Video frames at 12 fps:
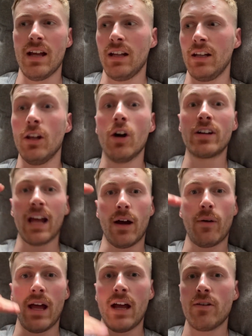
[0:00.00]

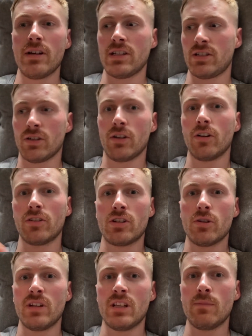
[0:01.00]
lookout areas to go
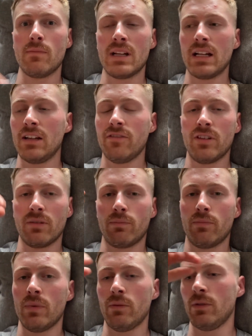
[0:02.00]
to in the middle of the,
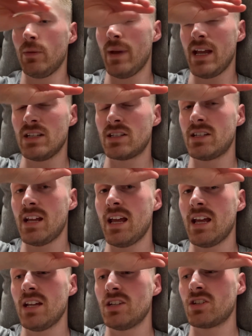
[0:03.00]
the main
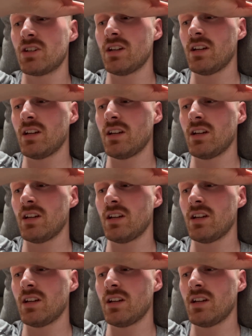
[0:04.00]
stage.